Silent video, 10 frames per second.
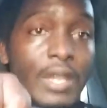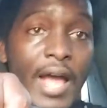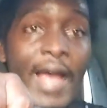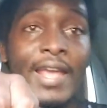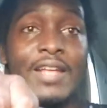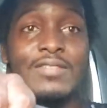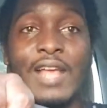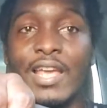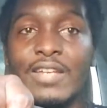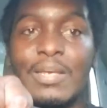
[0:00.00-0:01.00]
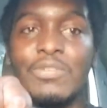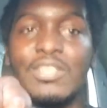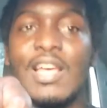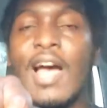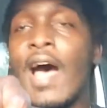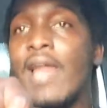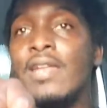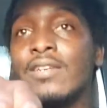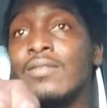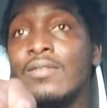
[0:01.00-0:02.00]
I guess I'm just that odd
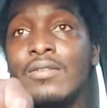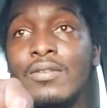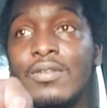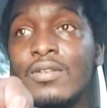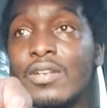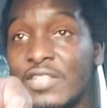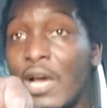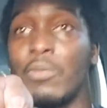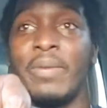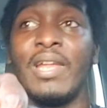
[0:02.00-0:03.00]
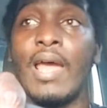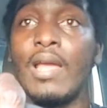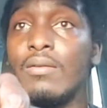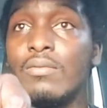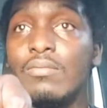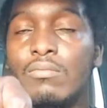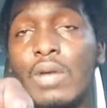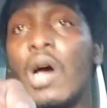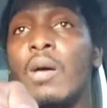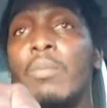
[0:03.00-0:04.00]
nigga, because I would have been like,
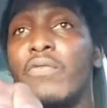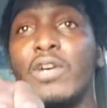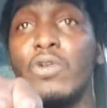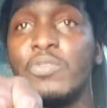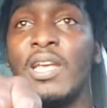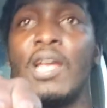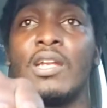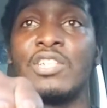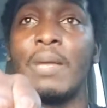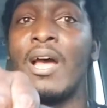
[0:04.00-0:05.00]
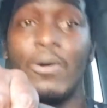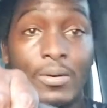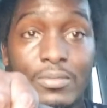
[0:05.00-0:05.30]
"Oh, the motherfucker don't speak English. I'm out."